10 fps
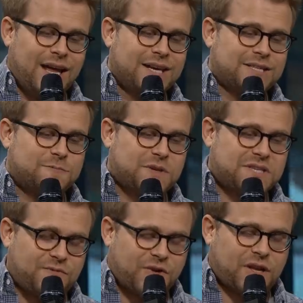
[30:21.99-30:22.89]
is
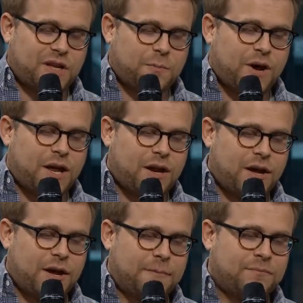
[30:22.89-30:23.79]
specifically, but,
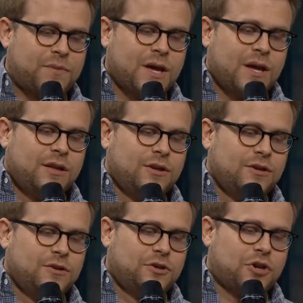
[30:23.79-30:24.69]
um,
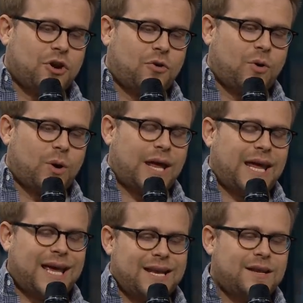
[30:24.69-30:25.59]
you know,
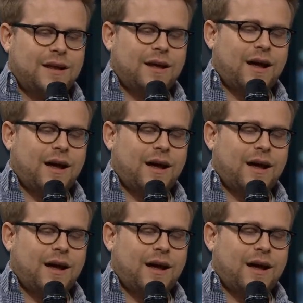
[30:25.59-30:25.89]
in...